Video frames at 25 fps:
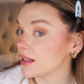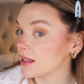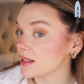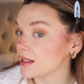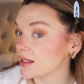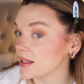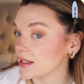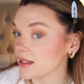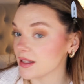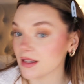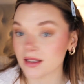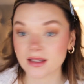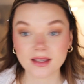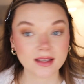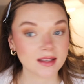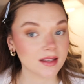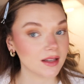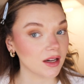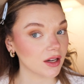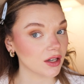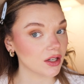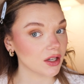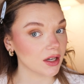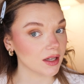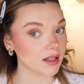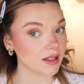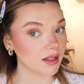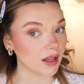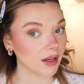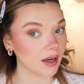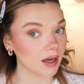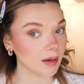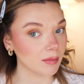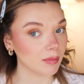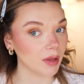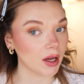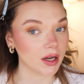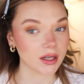This is such a
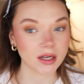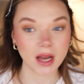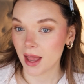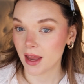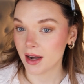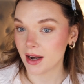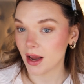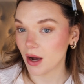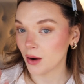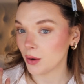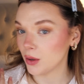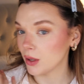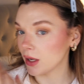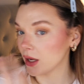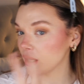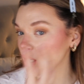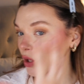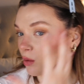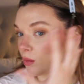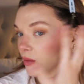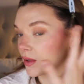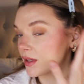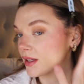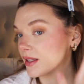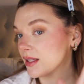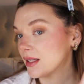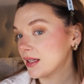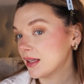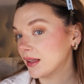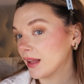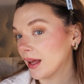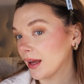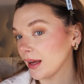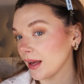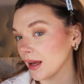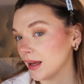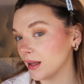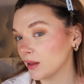stunning blush. And now you can almost see,
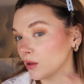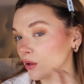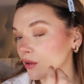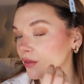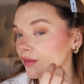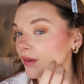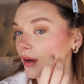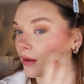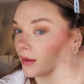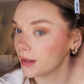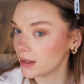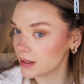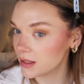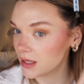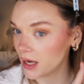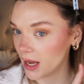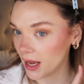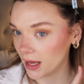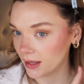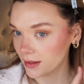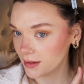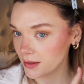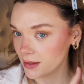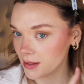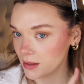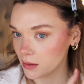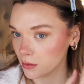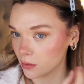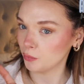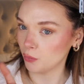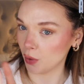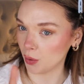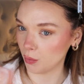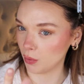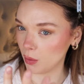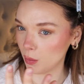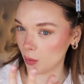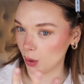like, it looked very intense
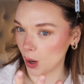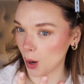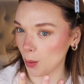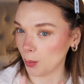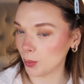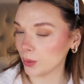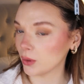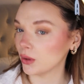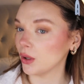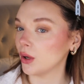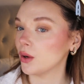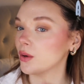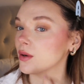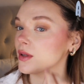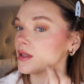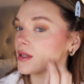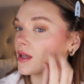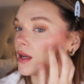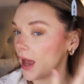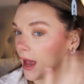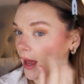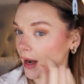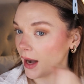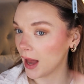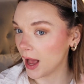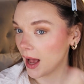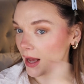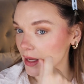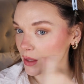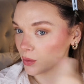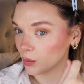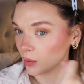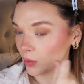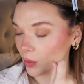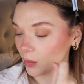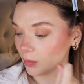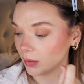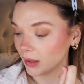when we were up close and as
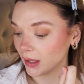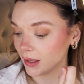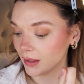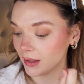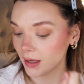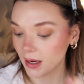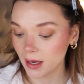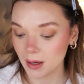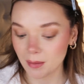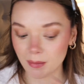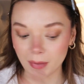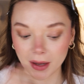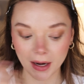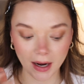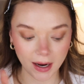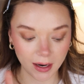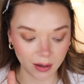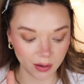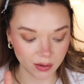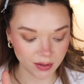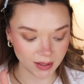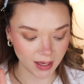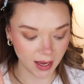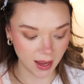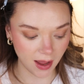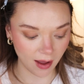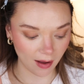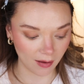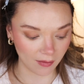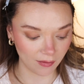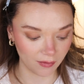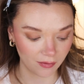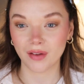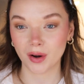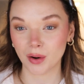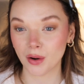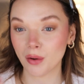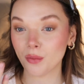we were blending, but I also
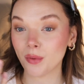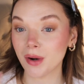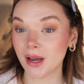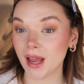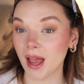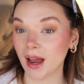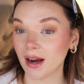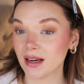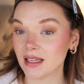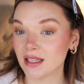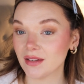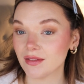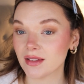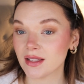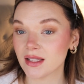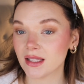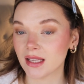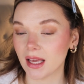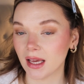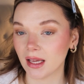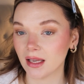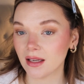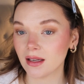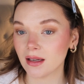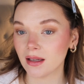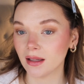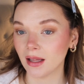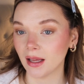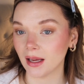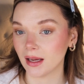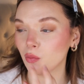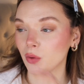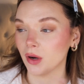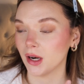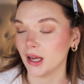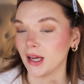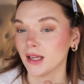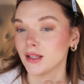have very reactive skin. Like,
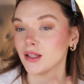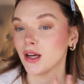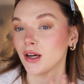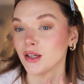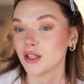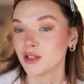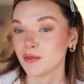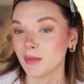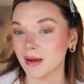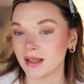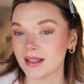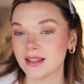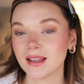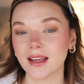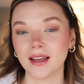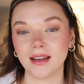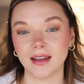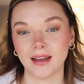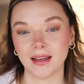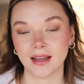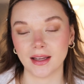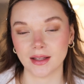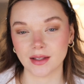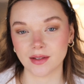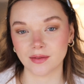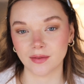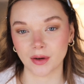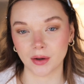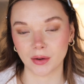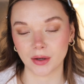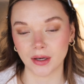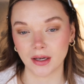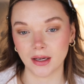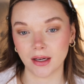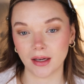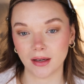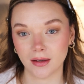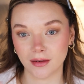when I touch my skin, it gets
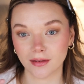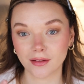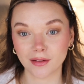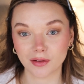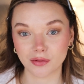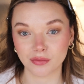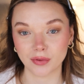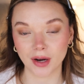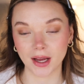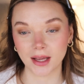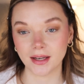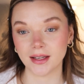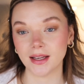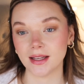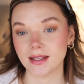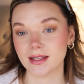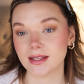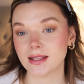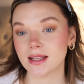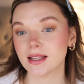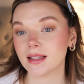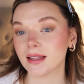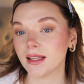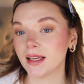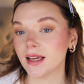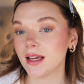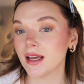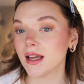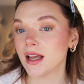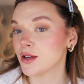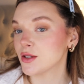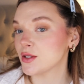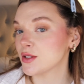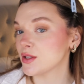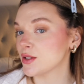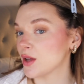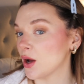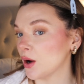very red instantly.
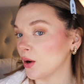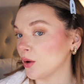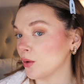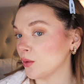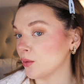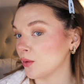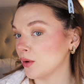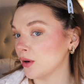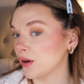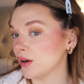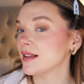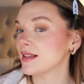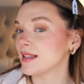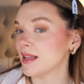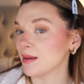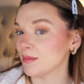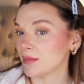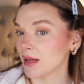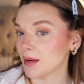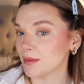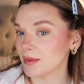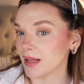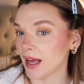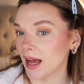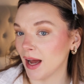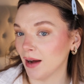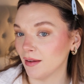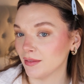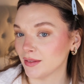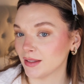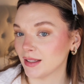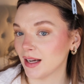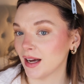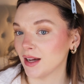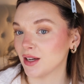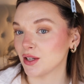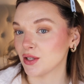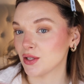So sometimes I have to
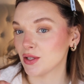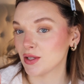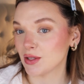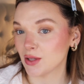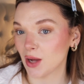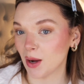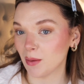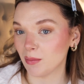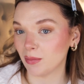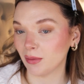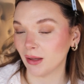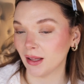kind of stop